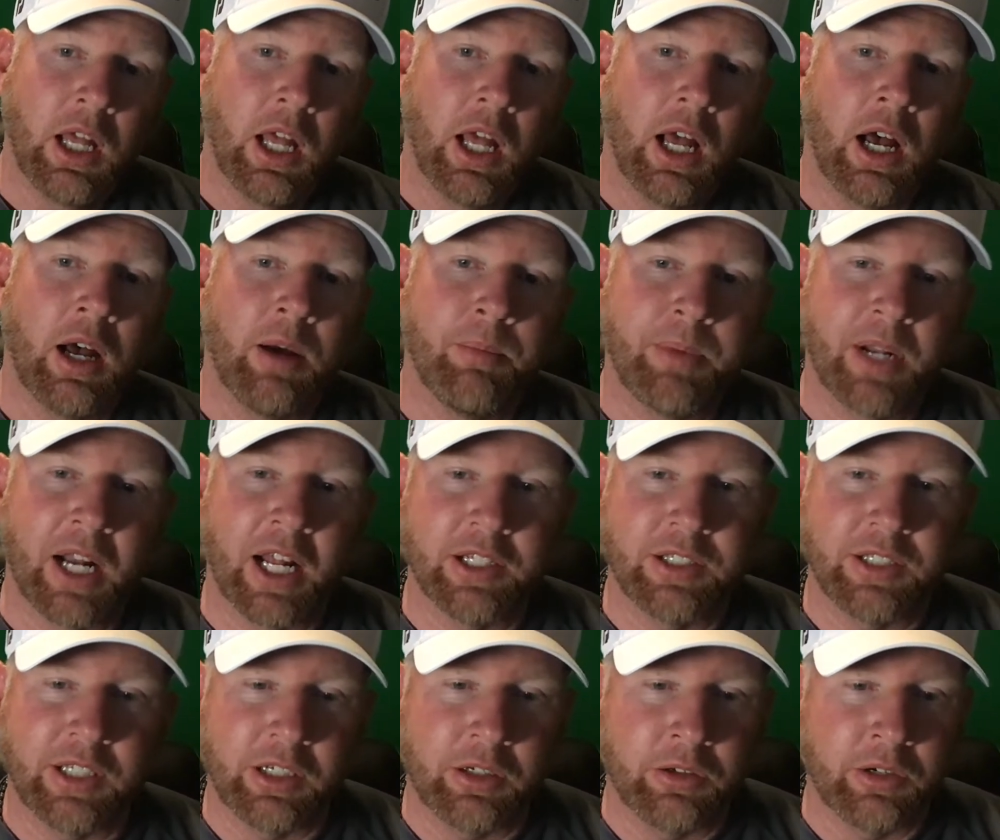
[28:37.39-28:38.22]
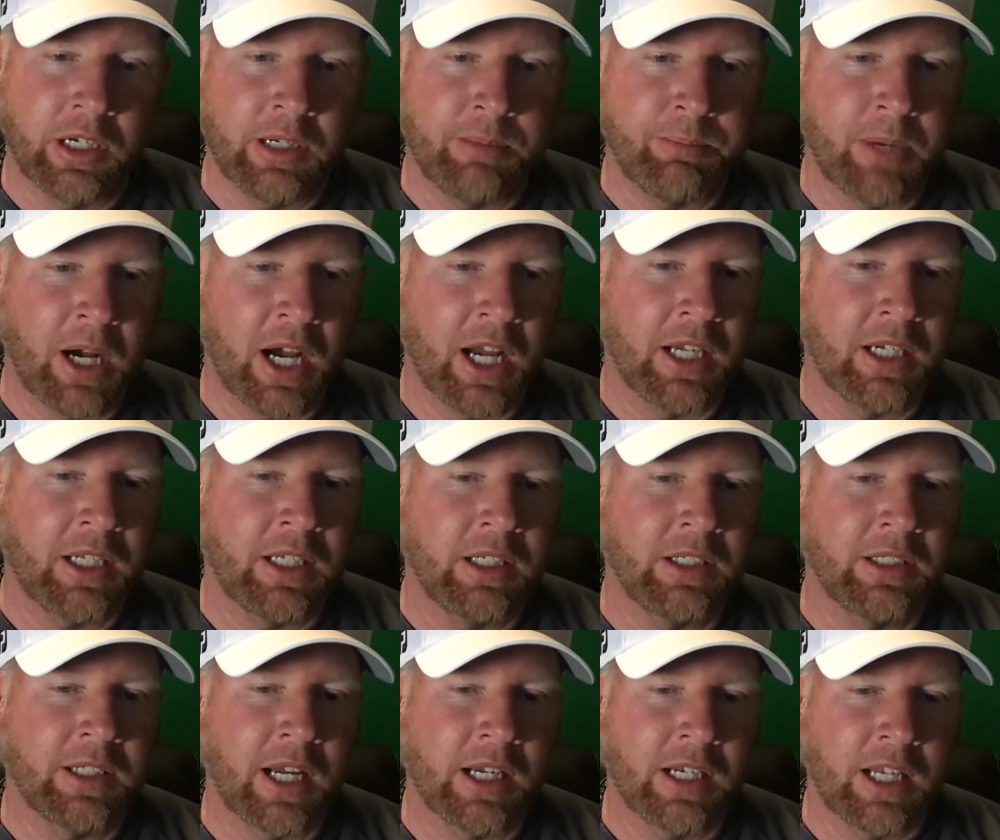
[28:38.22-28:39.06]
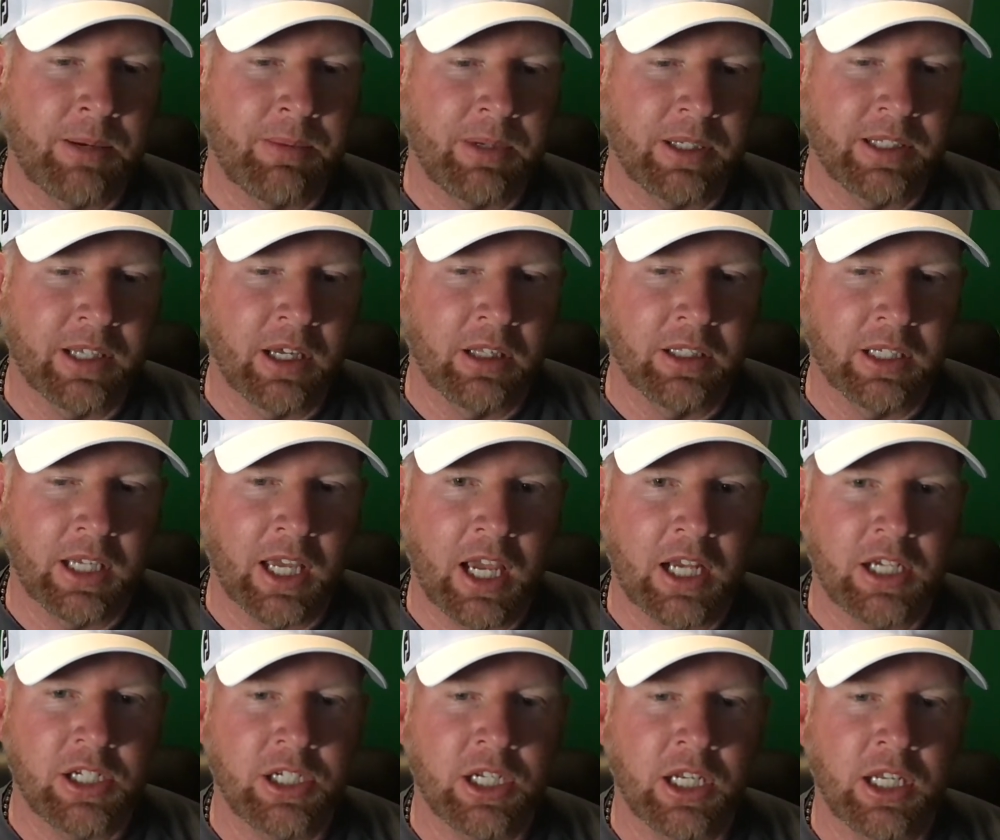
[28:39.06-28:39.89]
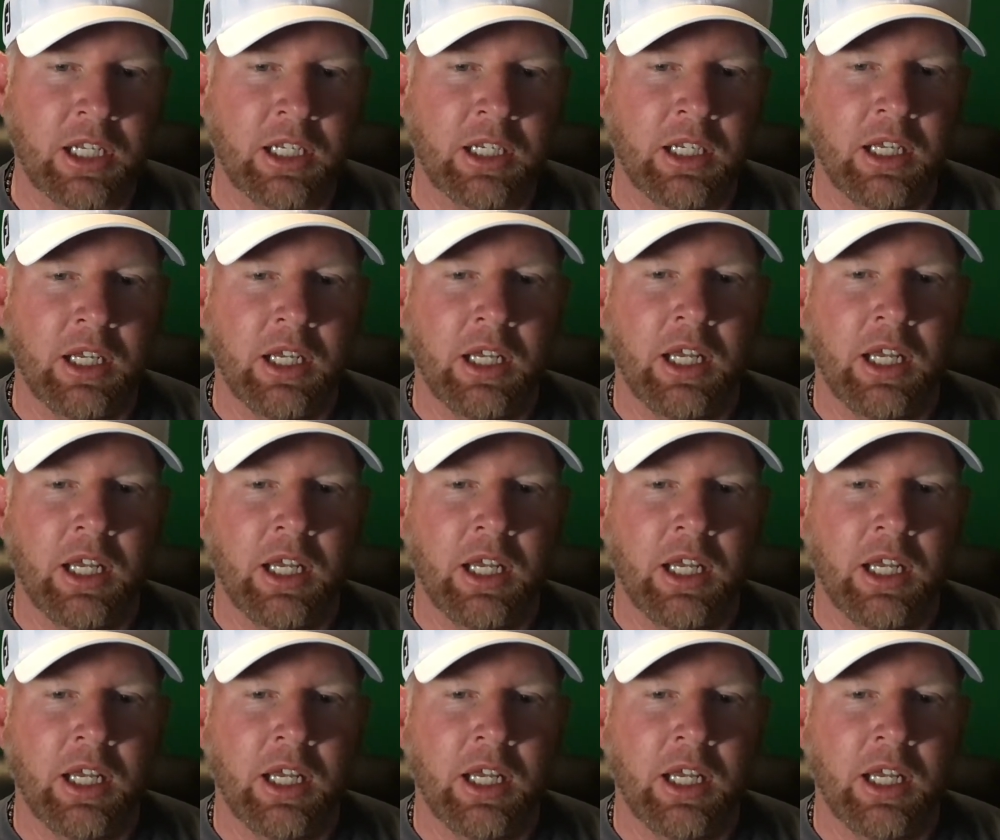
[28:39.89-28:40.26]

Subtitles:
But I see green mining, dynamic delegation.